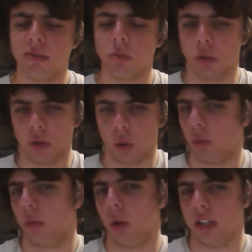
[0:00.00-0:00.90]

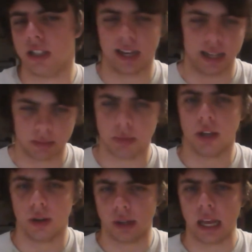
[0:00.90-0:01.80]
Or not insta-killing, but,
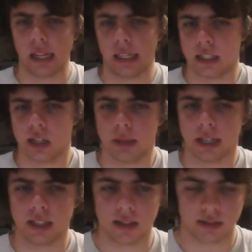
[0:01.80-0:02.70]
you know, killing a
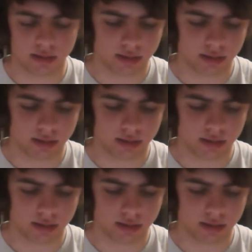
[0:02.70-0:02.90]
Terminator.